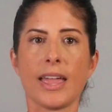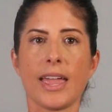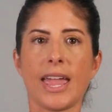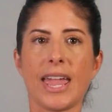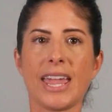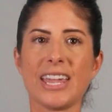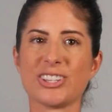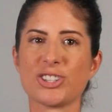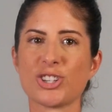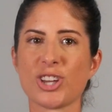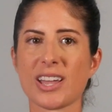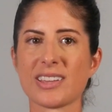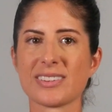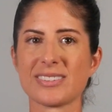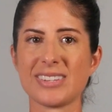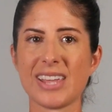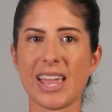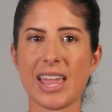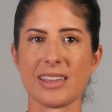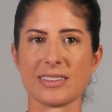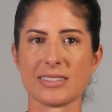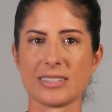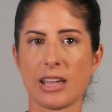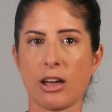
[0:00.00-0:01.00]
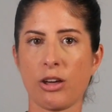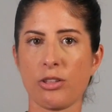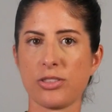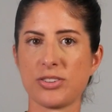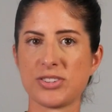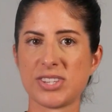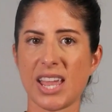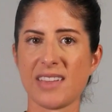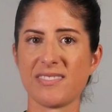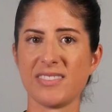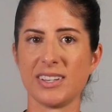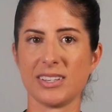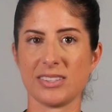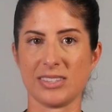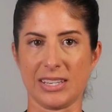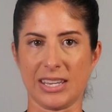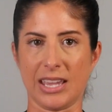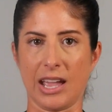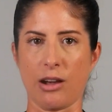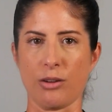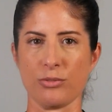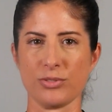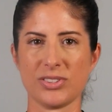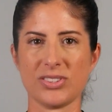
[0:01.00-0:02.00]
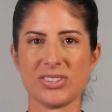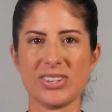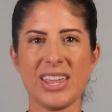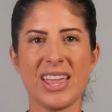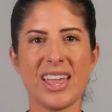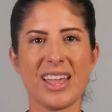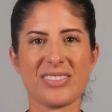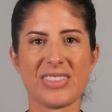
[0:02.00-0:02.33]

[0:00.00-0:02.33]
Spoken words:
HSAs, health savings accounts.